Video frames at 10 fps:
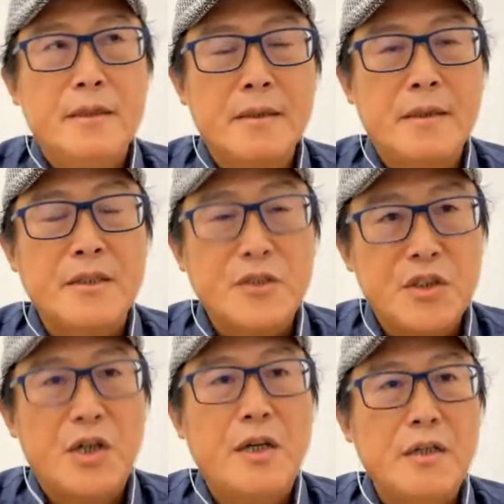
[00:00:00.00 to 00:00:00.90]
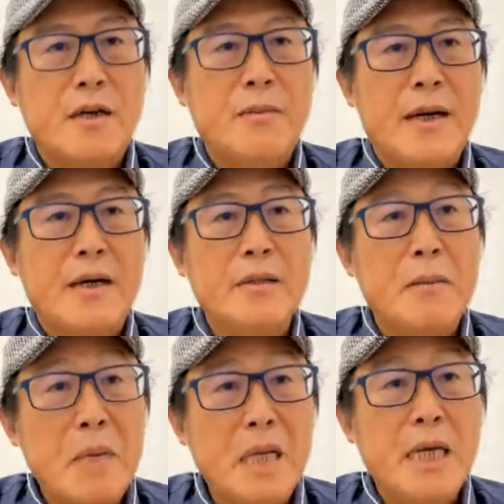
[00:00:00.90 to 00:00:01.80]
concern about the
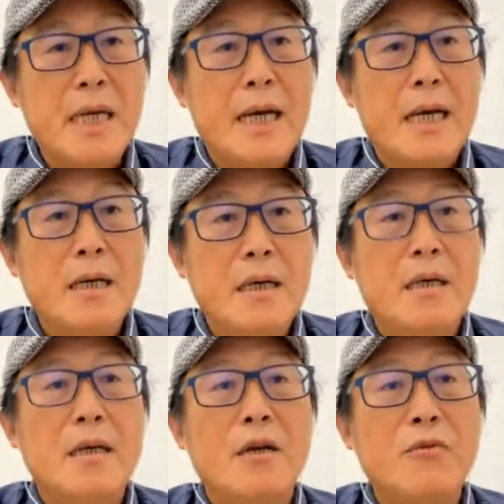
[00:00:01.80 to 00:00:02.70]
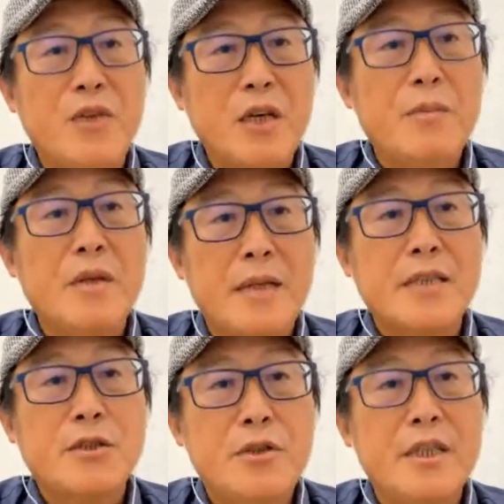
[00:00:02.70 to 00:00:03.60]
media, the film
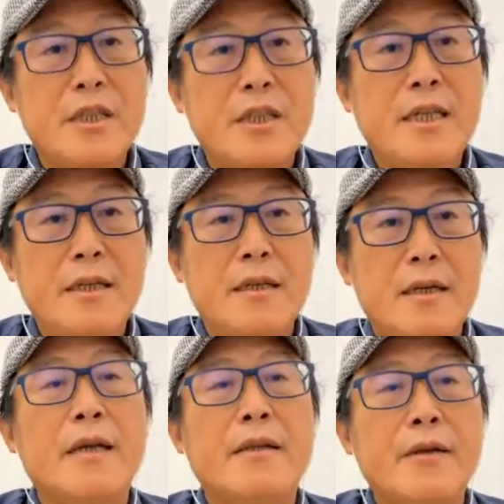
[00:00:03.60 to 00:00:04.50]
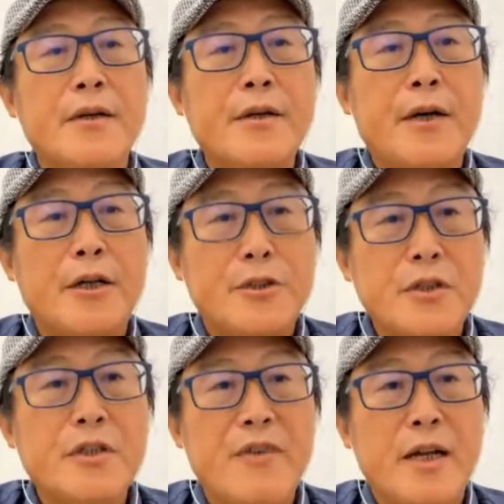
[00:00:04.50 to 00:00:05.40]
industry, and the
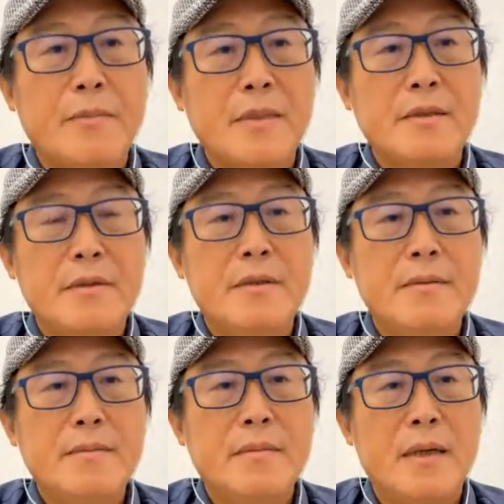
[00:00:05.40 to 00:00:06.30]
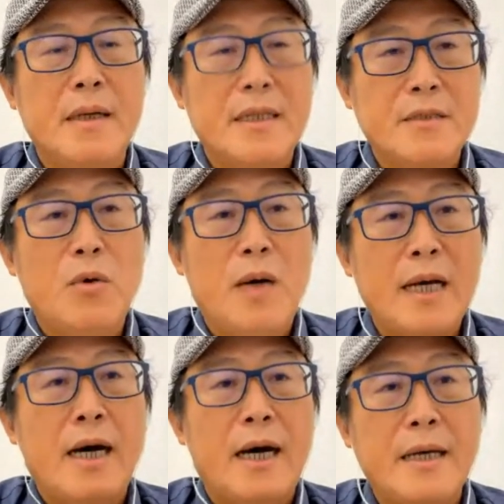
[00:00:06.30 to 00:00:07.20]
cultural development. And that's
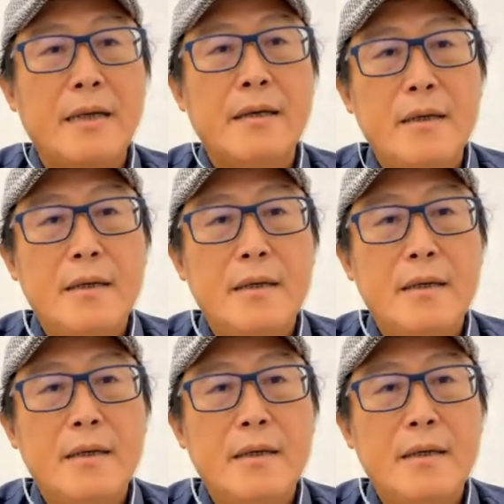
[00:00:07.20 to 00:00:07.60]
why I